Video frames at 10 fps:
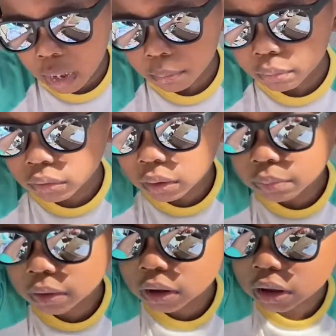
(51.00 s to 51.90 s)
Blippi
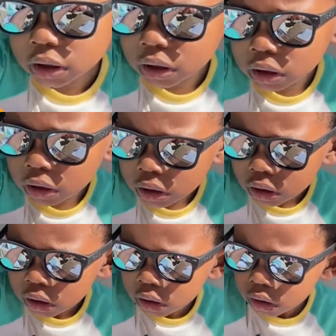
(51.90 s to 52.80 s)

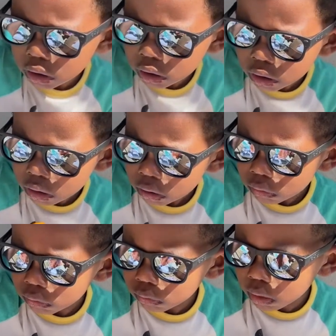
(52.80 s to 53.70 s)
glasses.
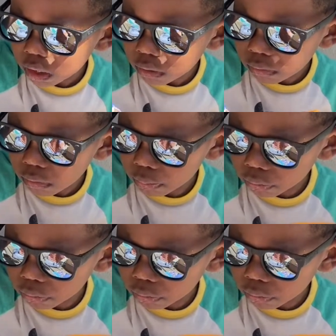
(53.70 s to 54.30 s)
And a